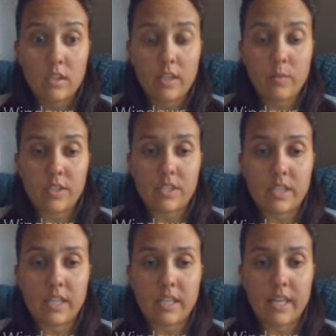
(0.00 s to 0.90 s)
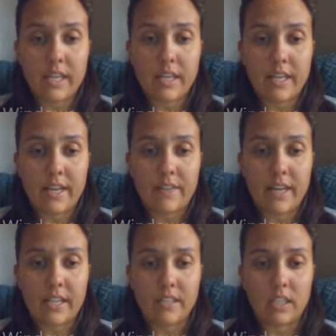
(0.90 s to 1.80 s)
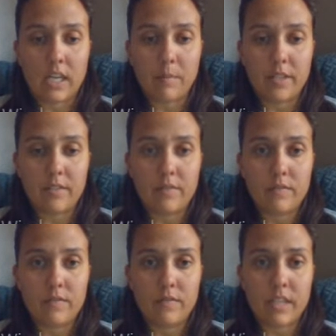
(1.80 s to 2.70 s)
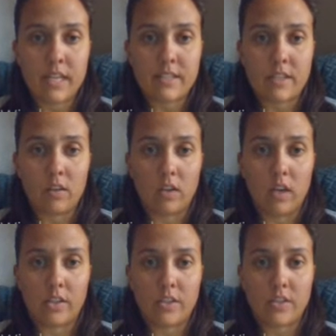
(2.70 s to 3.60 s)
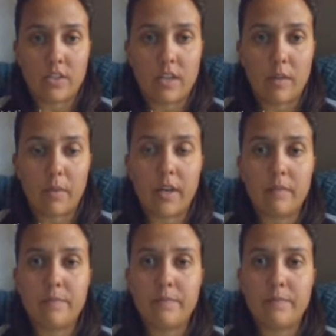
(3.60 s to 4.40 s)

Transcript: and we see that they have 8 in common as their largest number.